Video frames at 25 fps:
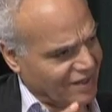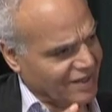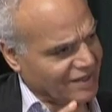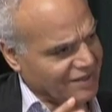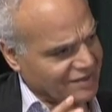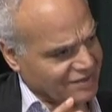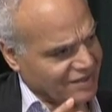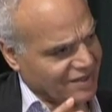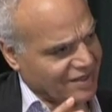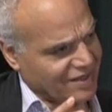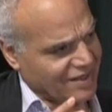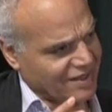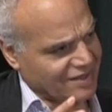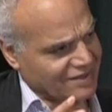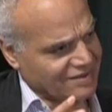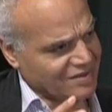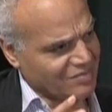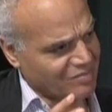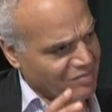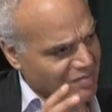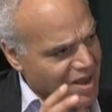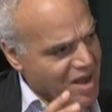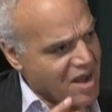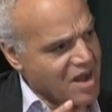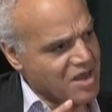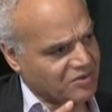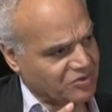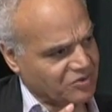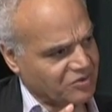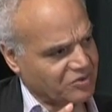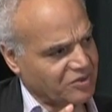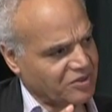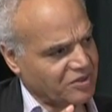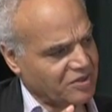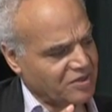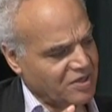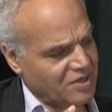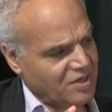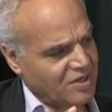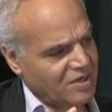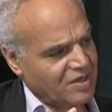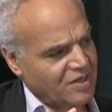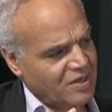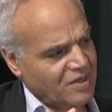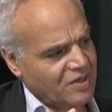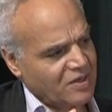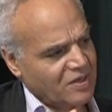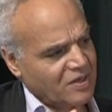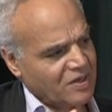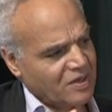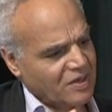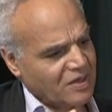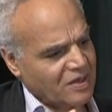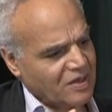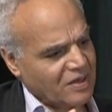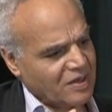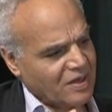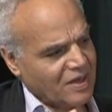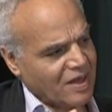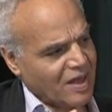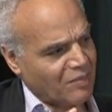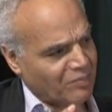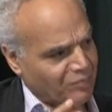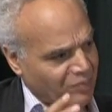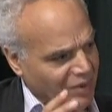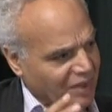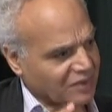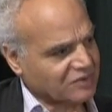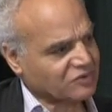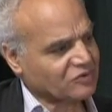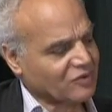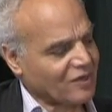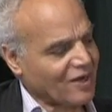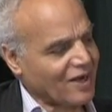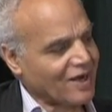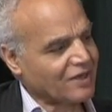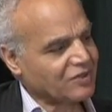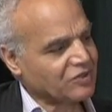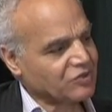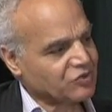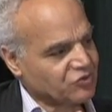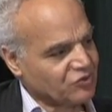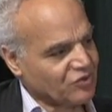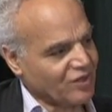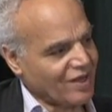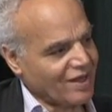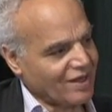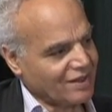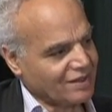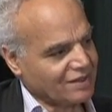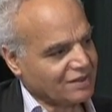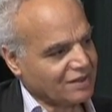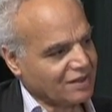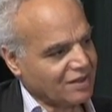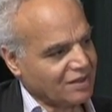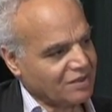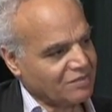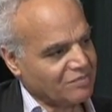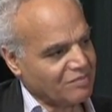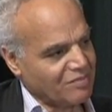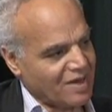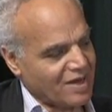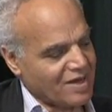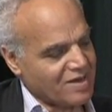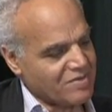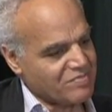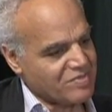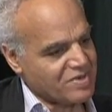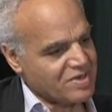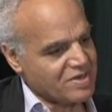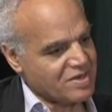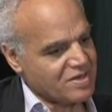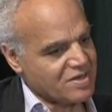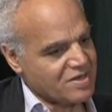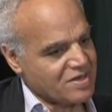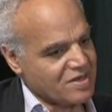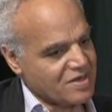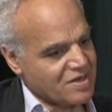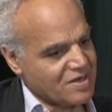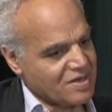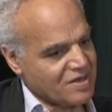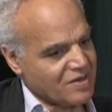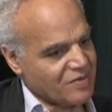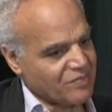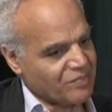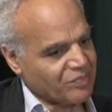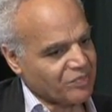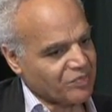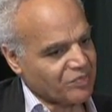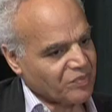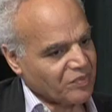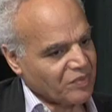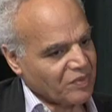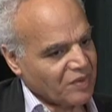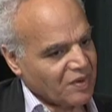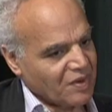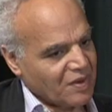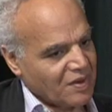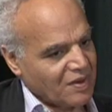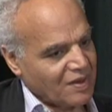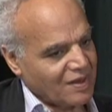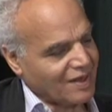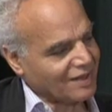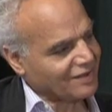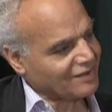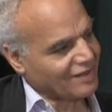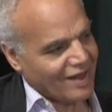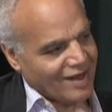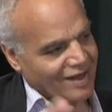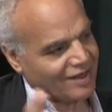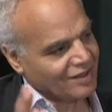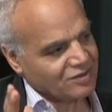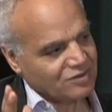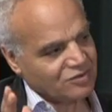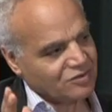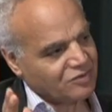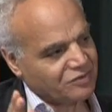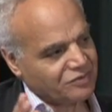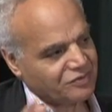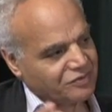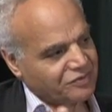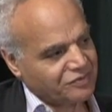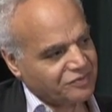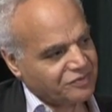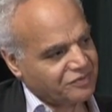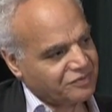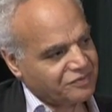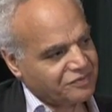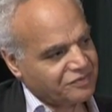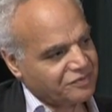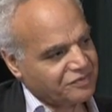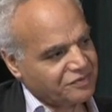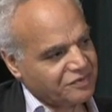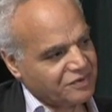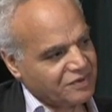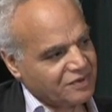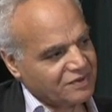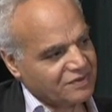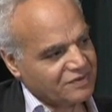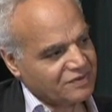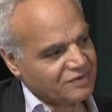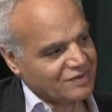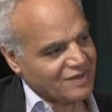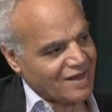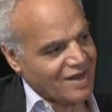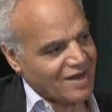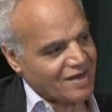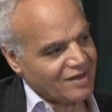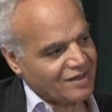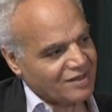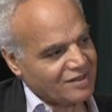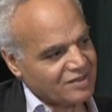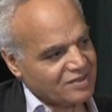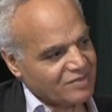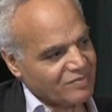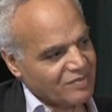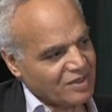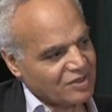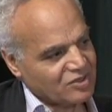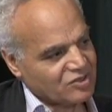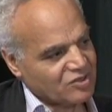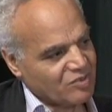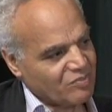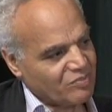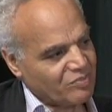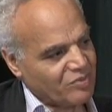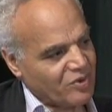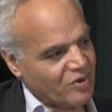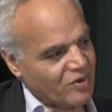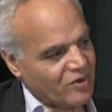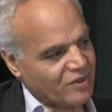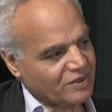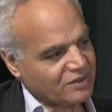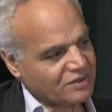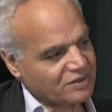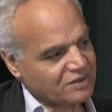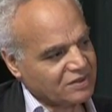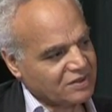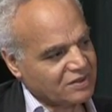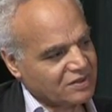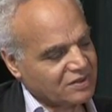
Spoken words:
as a military apartheid state might be like the end of Zionism at some point?